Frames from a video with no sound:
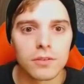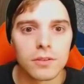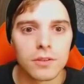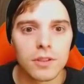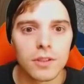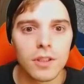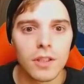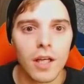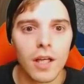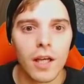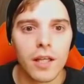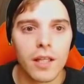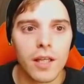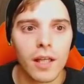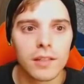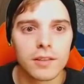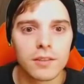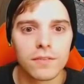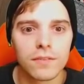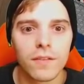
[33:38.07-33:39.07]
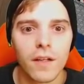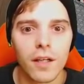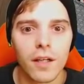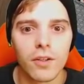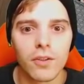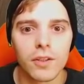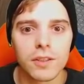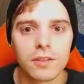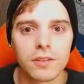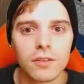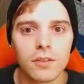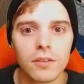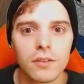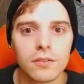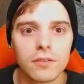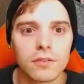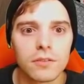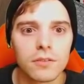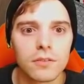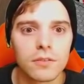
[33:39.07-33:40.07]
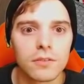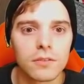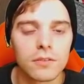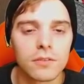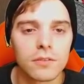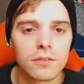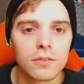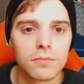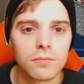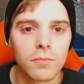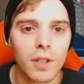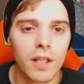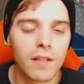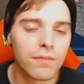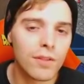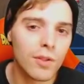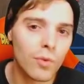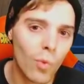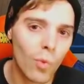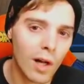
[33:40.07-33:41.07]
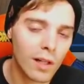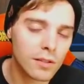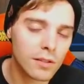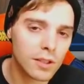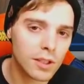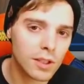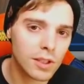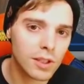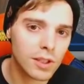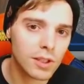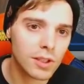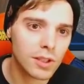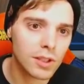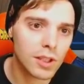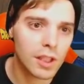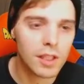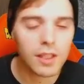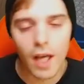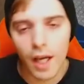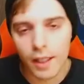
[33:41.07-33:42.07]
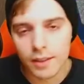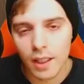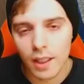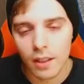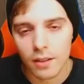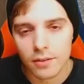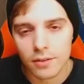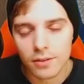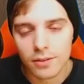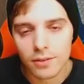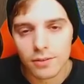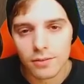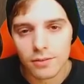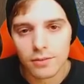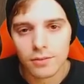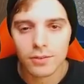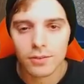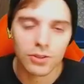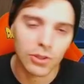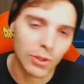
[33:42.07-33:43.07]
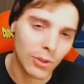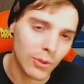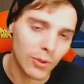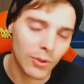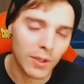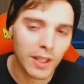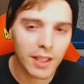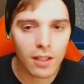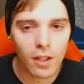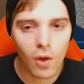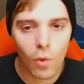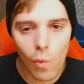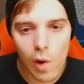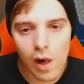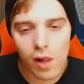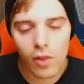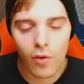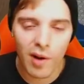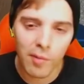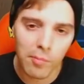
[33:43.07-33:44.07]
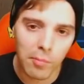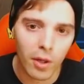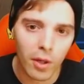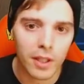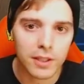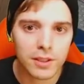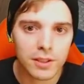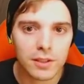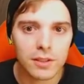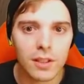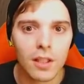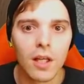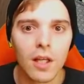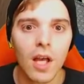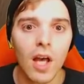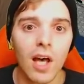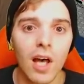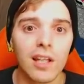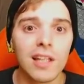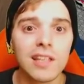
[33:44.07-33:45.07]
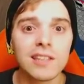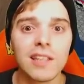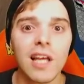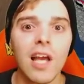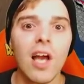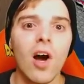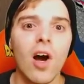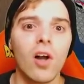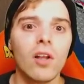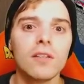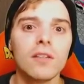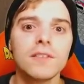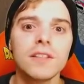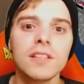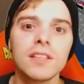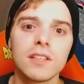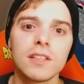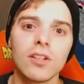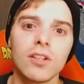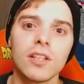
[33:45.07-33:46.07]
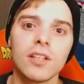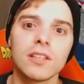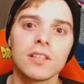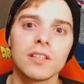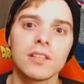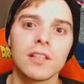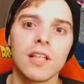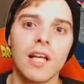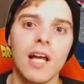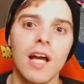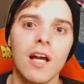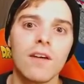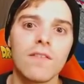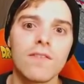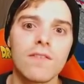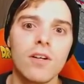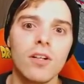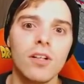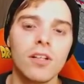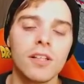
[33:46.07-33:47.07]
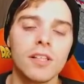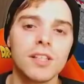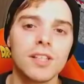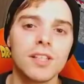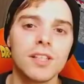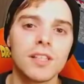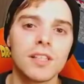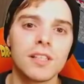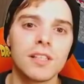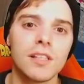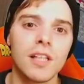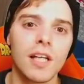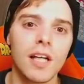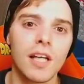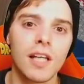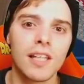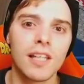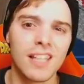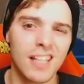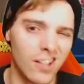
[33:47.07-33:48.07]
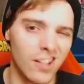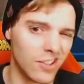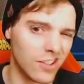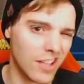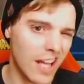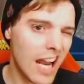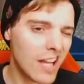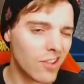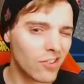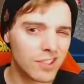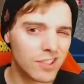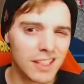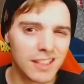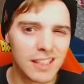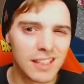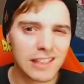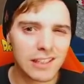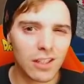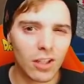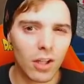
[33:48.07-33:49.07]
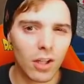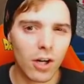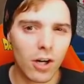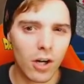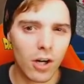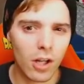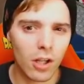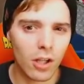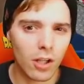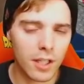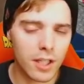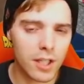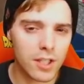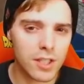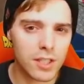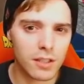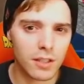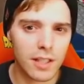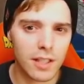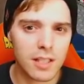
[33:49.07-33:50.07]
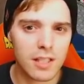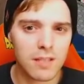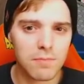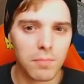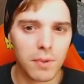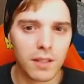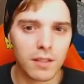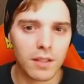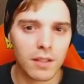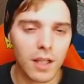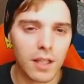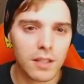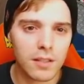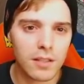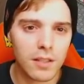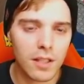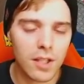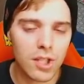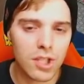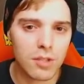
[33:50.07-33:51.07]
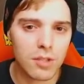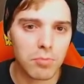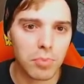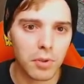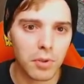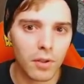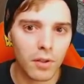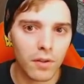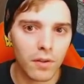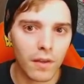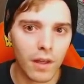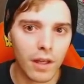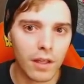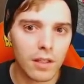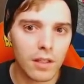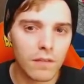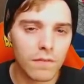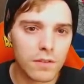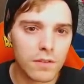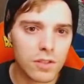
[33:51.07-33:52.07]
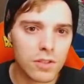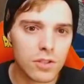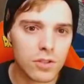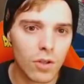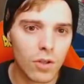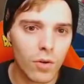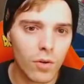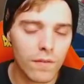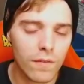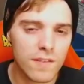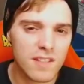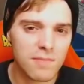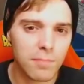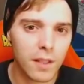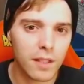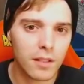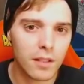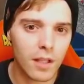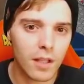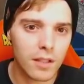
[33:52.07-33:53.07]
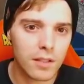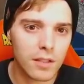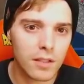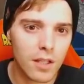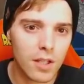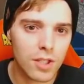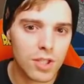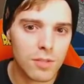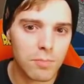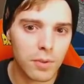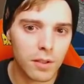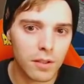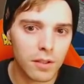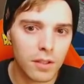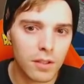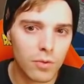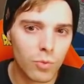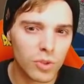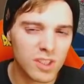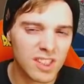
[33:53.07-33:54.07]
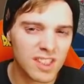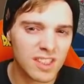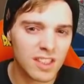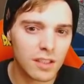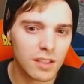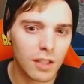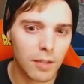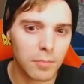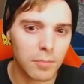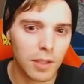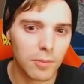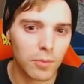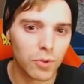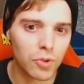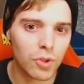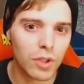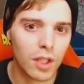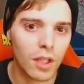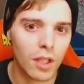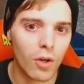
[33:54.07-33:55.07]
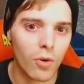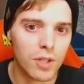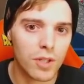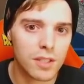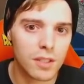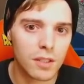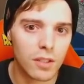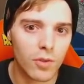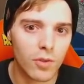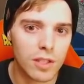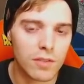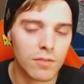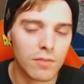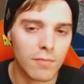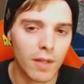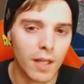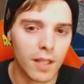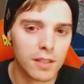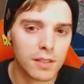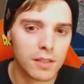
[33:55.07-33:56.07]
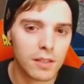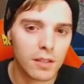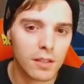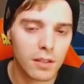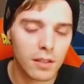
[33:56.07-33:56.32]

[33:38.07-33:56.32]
Yeah, he has the Fire Crystal. But if he Welders, he decks out. So he cannot Welder and boss. Unless all of these cards have all energies and that. I don't think these are all energies unless he's playing the 19 energy build. And even so, if he's playing the 19 energy build, he would still not be able to KO our Cinderace VMAX.